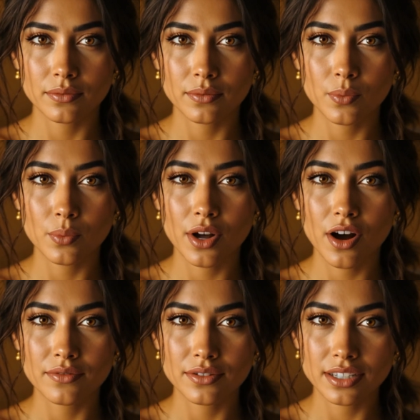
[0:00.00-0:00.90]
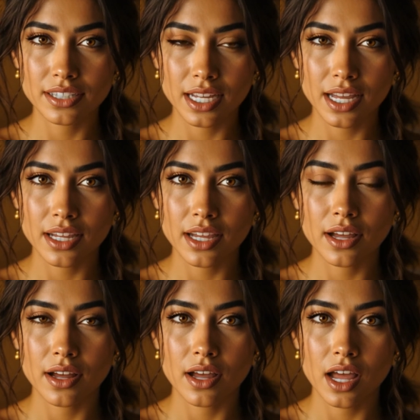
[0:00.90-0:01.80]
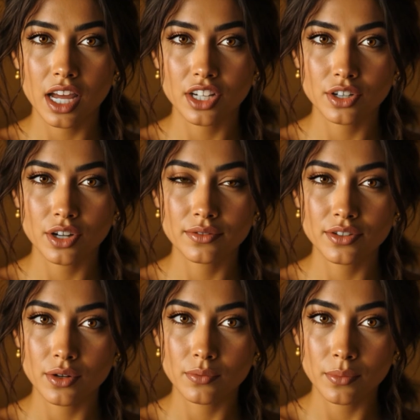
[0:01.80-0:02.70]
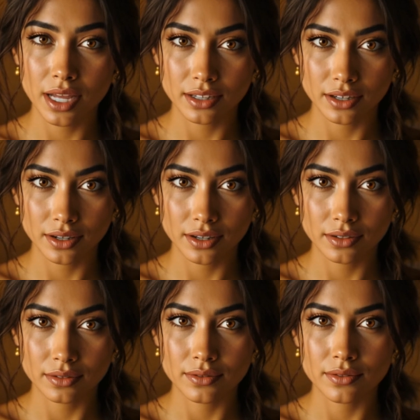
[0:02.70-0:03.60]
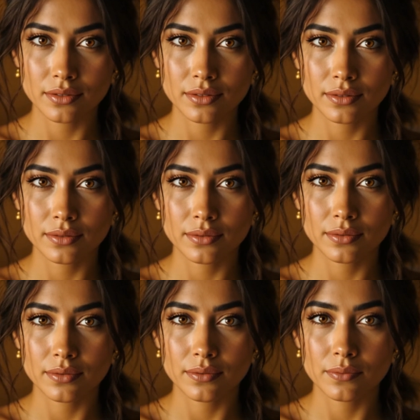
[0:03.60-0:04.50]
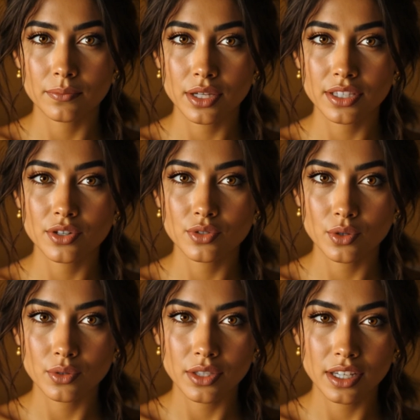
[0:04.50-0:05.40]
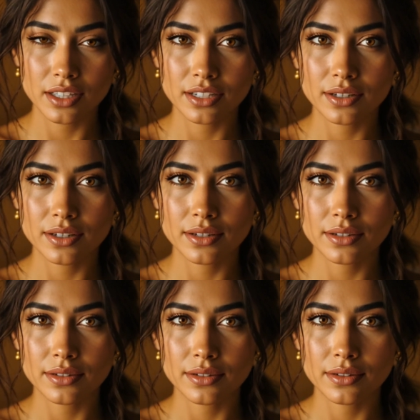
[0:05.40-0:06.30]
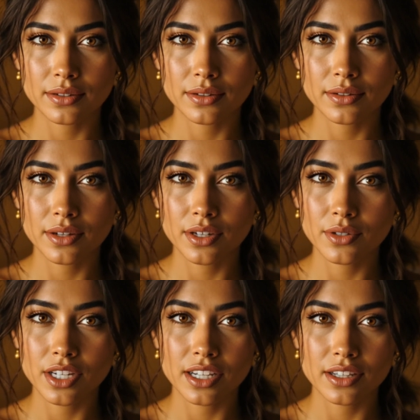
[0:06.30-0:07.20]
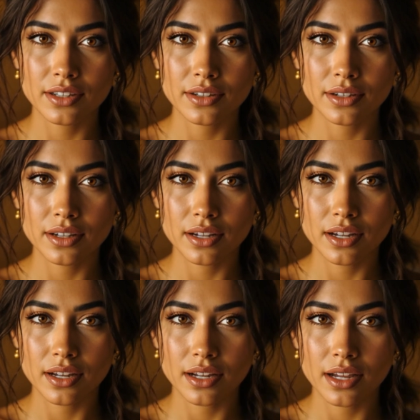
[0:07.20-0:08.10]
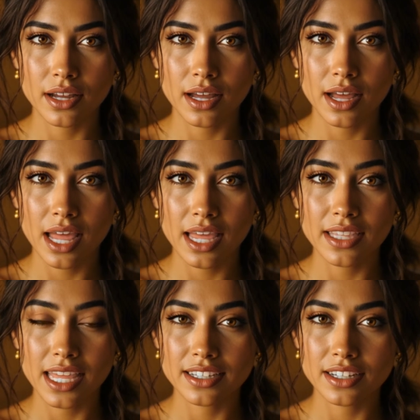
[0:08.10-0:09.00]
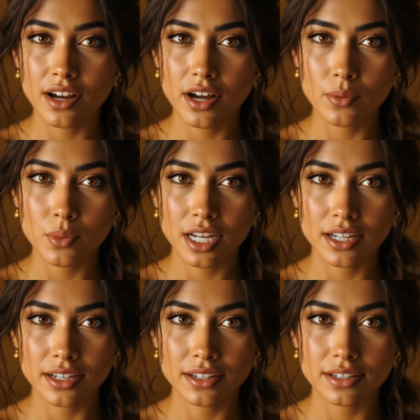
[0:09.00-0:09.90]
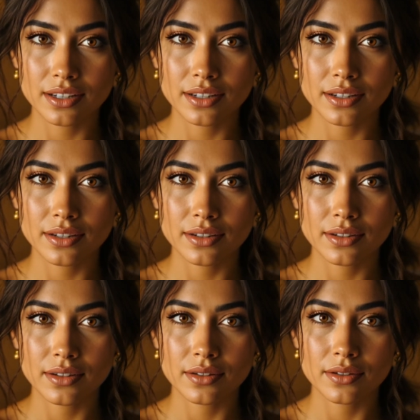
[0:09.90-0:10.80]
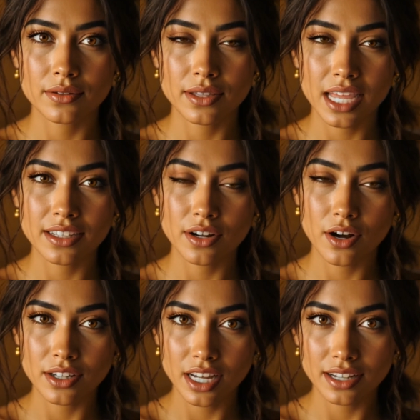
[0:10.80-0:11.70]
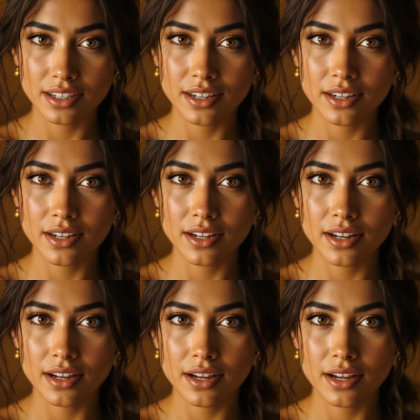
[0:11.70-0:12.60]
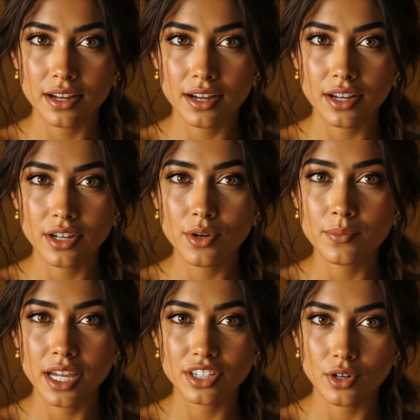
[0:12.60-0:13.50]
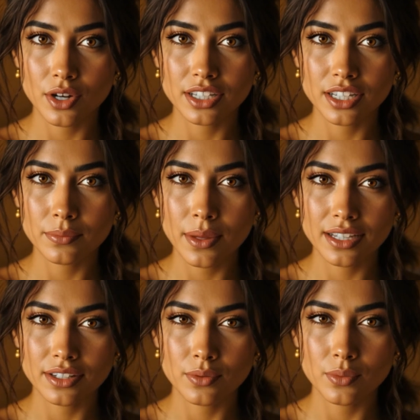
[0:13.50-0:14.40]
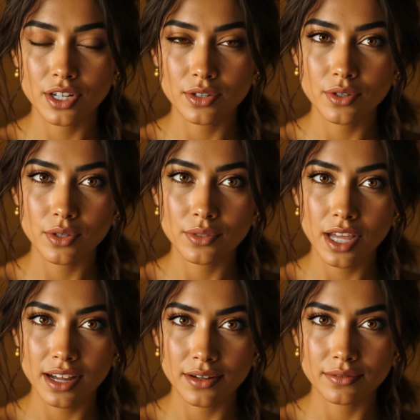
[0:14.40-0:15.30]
We often say, I should have known better. But the truth is, you didn't. And that's not a weakness. That's context. You made choices based on what you knew then,